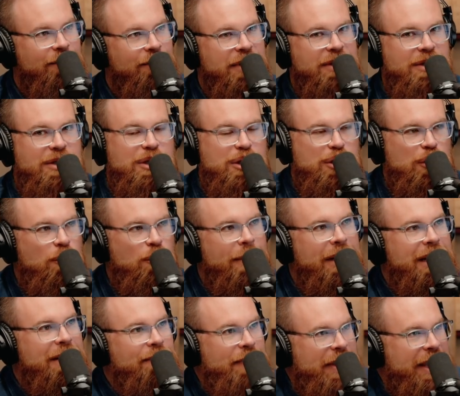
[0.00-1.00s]
but so
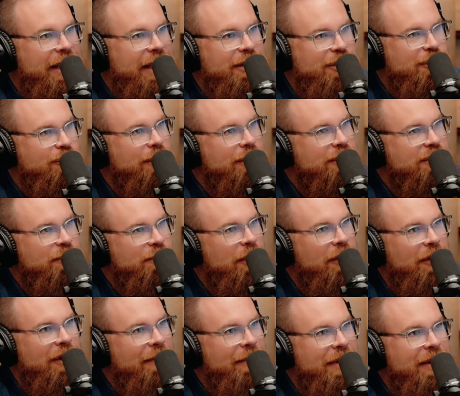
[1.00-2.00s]
many patrons, Paul.
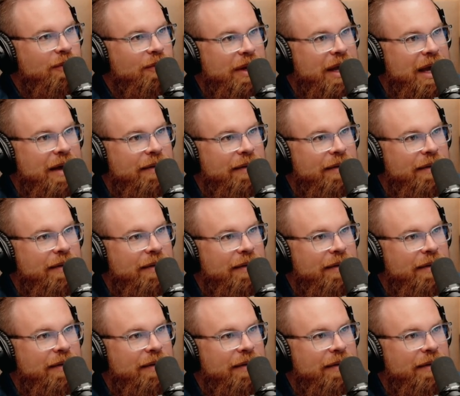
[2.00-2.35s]
Yeah, I mean, we have